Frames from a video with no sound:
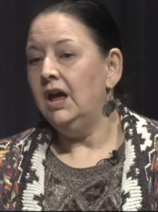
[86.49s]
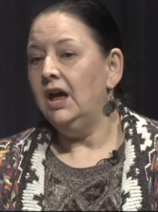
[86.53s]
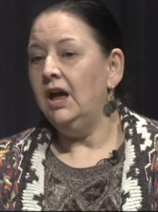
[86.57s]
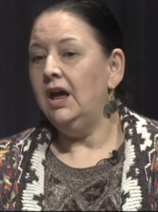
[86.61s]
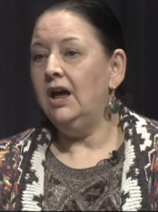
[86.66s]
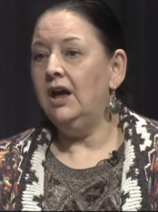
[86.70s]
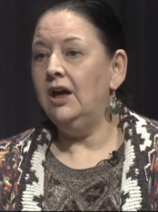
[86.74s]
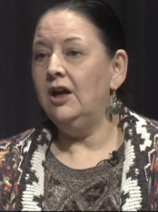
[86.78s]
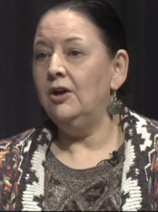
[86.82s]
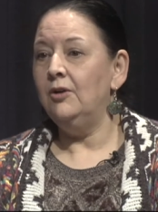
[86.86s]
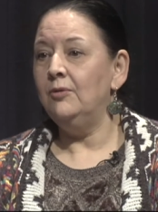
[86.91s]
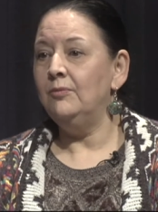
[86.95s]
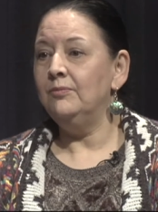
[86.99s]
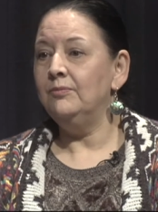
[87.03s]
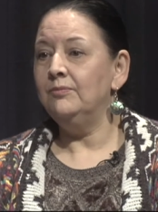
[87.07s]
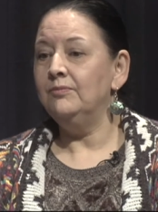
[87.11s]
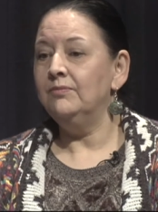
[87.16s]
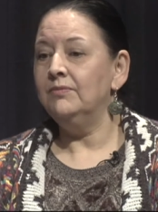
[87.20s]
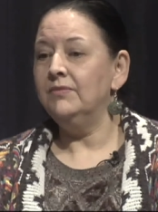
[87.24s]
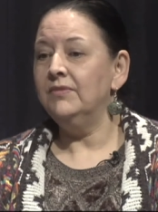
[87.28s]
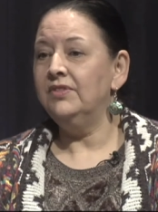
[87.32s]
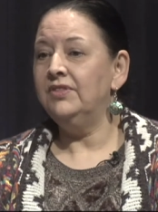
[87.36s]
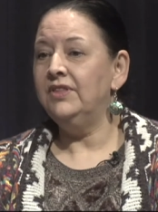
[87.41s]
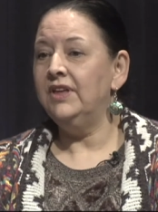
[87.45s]

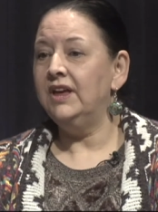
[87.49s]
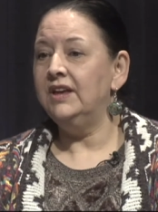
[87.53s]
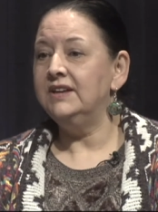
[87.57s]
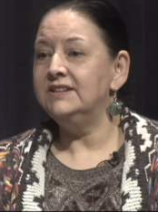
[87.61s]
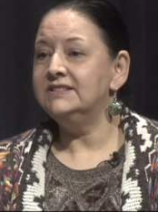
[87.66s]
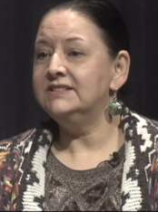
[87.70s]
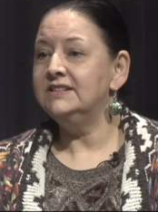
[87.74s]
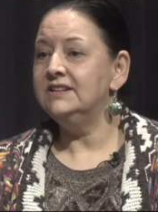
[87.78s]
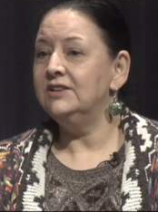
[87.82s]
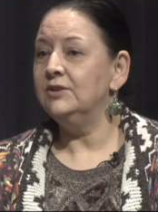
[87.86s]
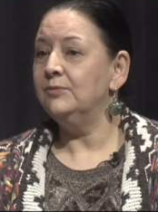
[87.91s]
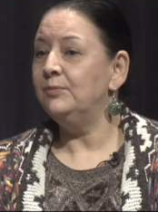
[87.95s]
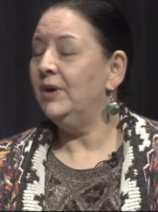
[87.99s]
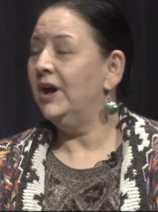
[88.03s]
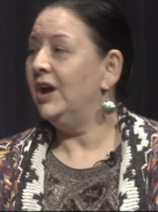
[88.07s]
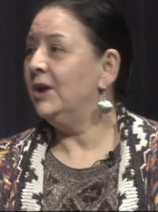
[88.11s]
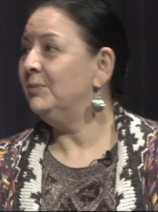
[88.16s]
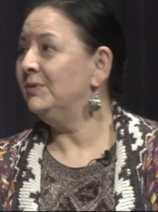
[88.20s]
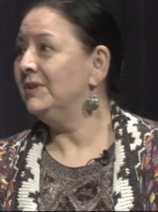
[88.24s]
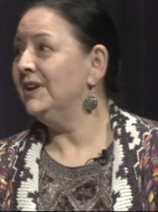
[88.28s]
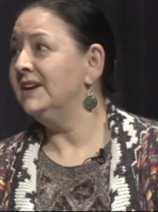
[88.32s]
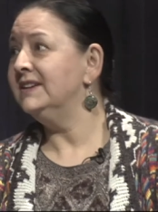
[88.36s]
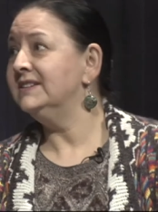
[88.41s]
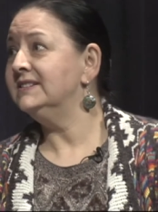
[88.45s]
Um, they see the
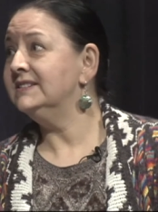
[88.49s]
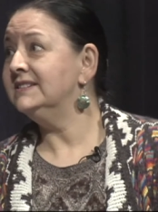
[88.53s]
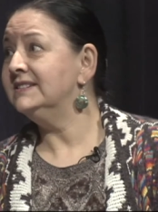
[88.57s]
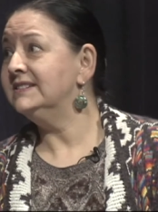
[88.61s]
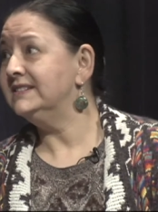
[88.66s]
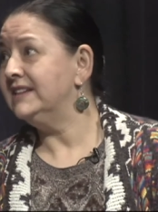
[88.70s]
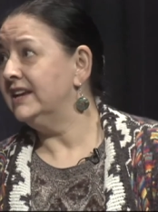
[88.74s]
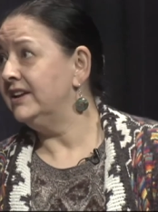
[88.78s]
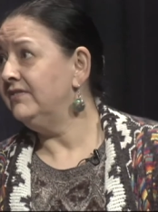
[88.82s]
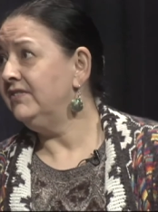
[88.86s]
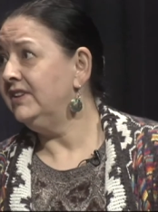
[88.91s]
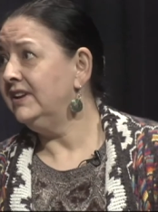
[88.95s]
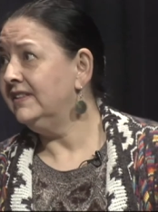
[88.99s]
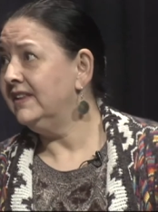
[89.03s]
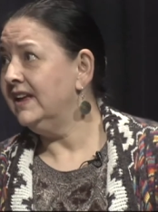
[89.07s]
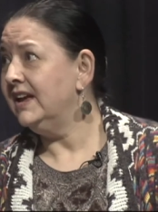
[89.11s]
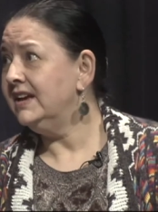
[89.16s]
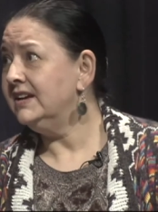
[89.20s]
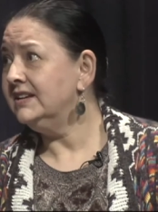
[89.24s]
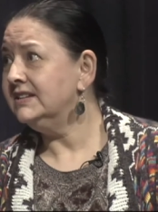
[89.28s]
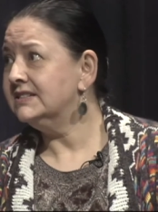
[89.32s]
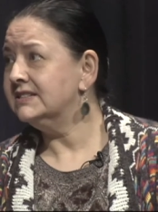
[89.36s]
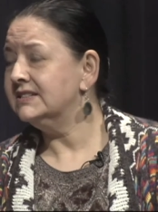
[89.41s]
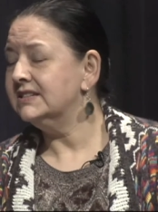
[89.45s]
pipelines as saving
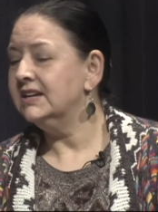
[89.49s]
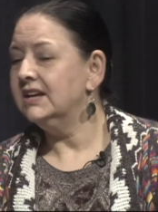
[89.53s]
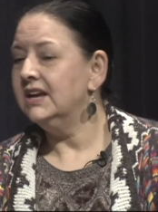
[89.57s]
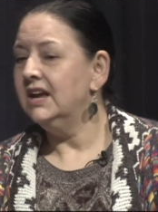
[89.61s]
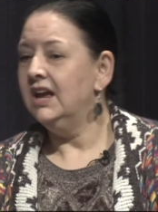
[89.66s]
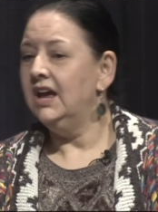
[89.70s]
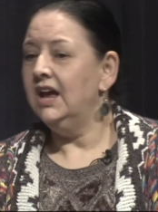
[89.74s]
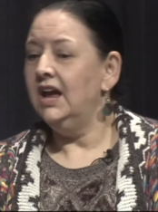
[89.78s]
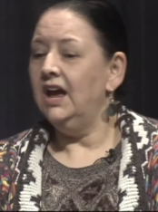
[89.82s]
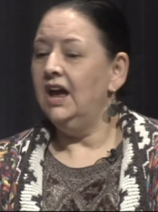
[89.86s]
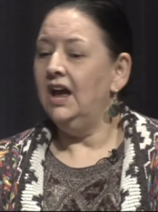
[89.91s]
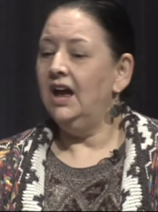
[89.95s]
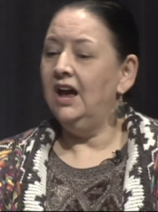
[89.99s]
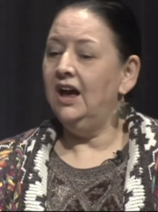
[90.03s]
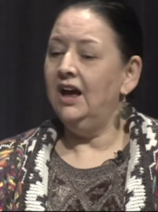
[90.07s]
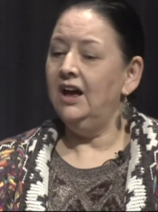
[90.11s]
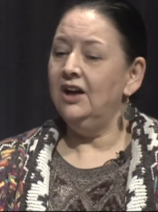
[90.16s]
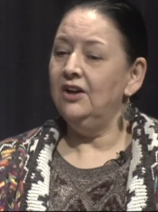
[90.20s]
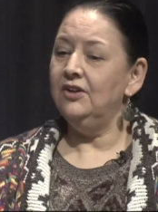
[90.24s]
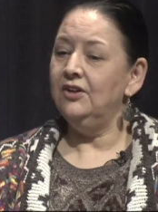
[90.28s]
that. Uh, the